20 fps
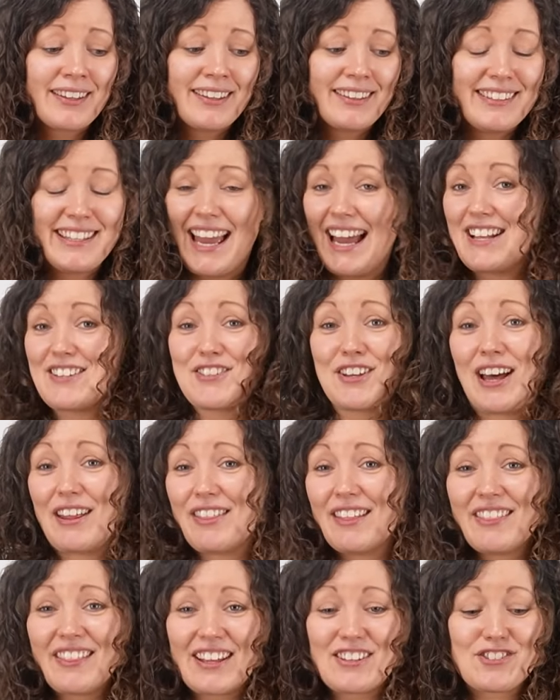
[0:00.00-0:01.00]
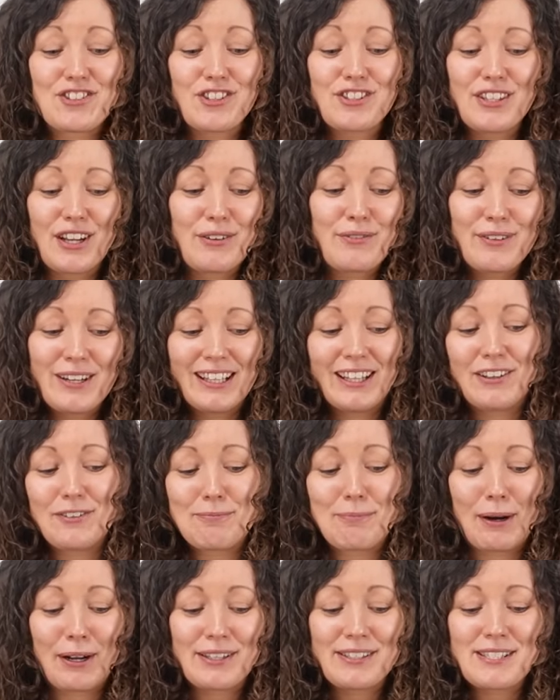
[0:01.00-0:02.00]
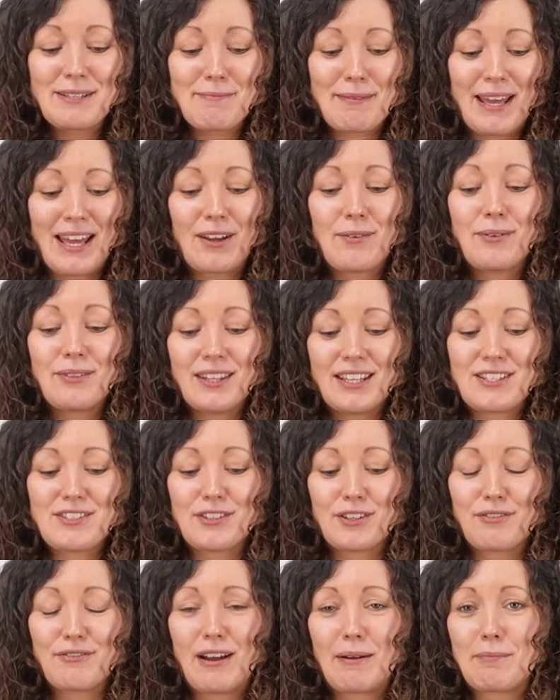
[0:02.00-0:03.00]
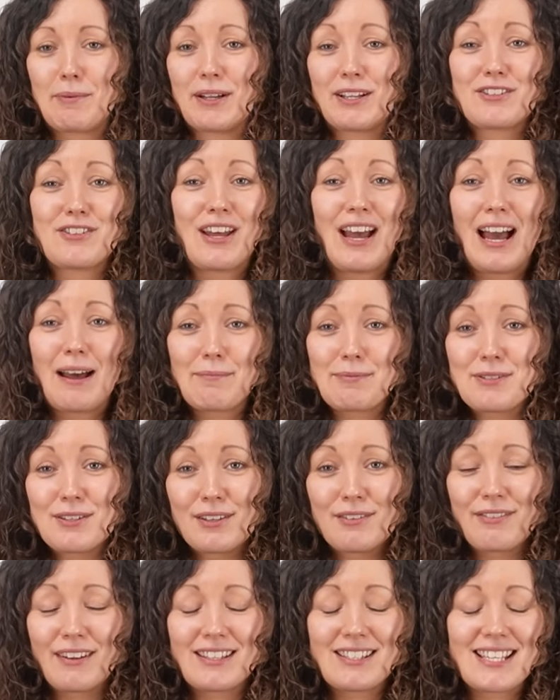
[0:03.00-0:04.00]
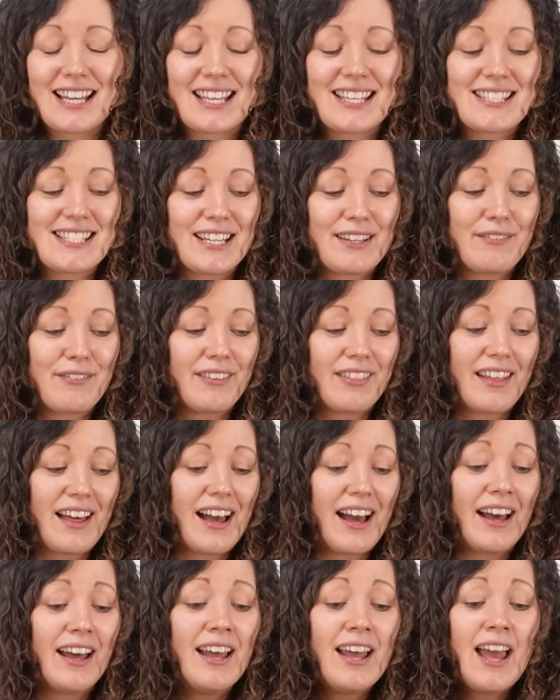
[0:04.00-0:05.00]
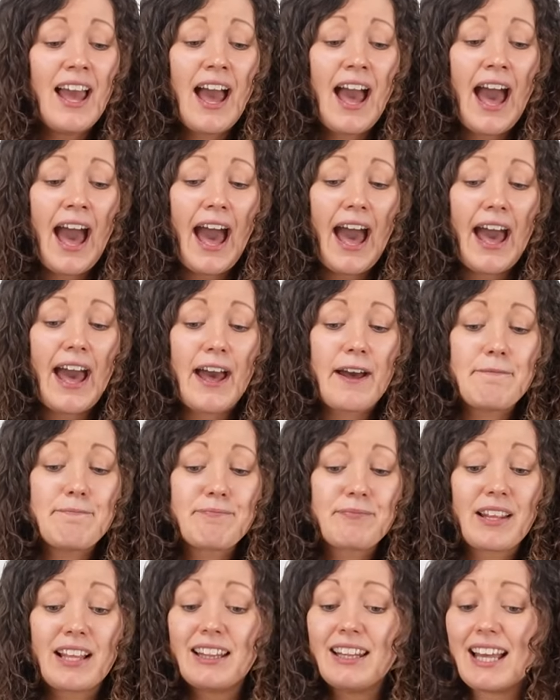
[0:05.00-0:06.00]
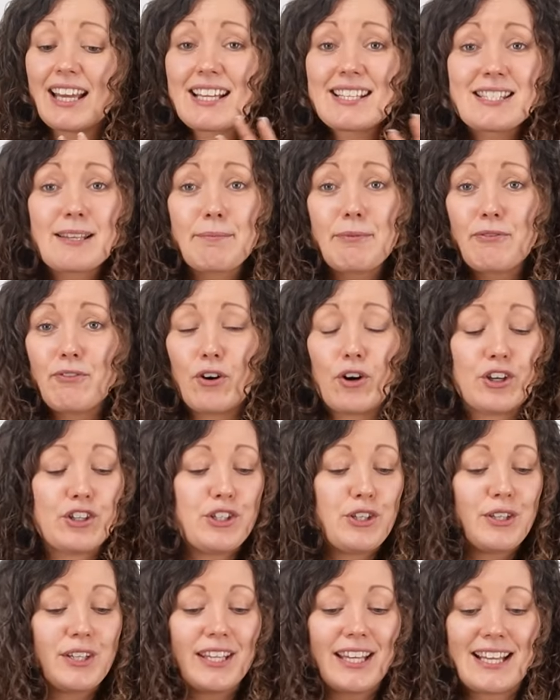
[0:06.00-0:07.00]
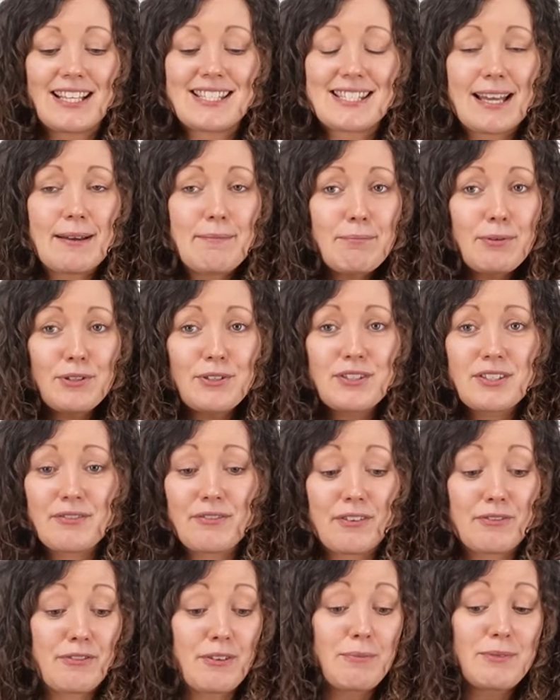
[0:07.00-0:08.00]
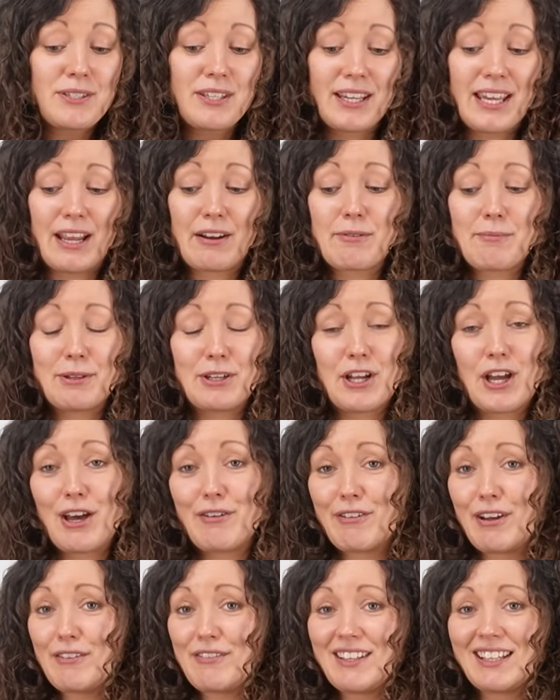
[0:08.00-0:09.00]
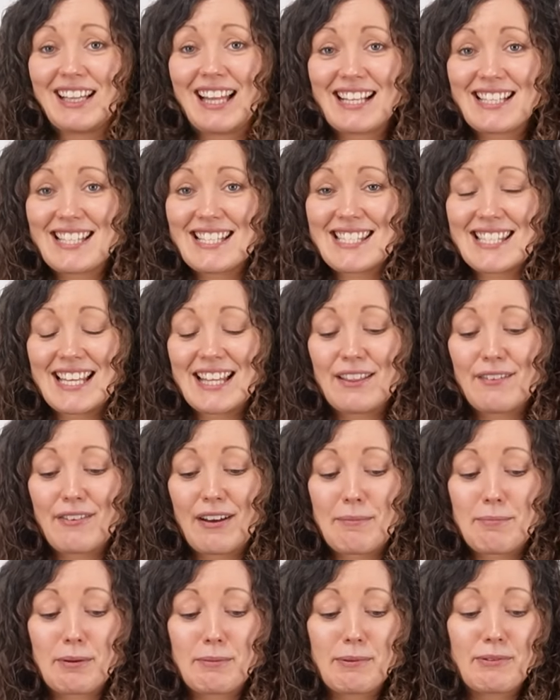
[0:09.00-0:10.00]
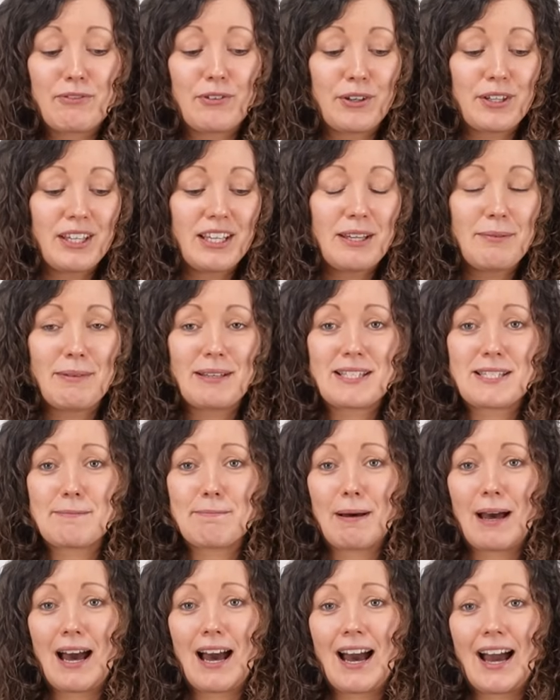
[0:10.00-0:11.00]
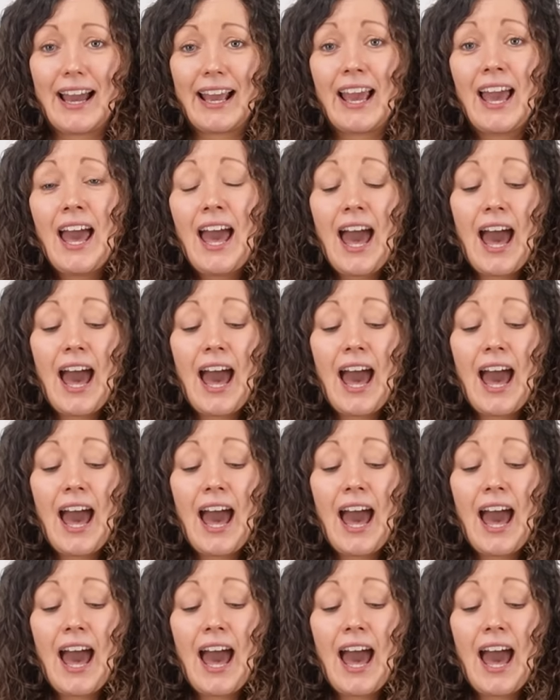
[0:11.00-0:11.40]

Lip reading: Yeah, so I think that's just a really good point to make with these sort of fabrics. They're absolutely fantastic for that. Like I said before, you can get samples from us here at Minerva if you'd like to see the fabric before you commit to buy.